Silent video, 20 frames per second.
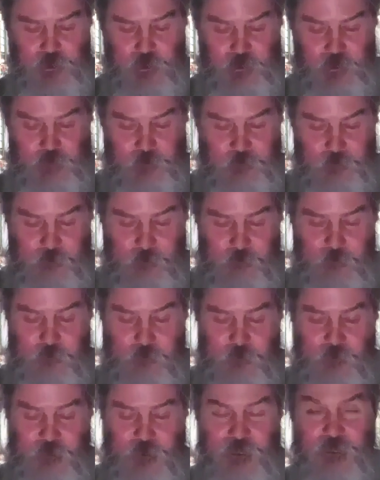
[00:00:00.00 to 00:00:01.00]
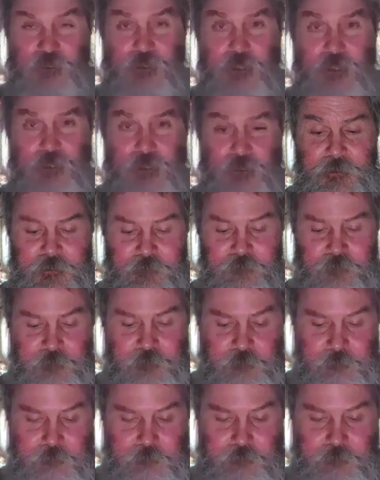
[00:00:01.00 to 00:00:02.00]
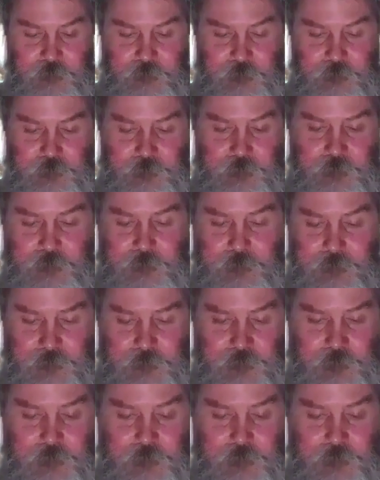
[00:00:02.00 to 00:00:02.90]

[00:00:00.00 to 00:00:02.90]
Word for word: Seek good and not evil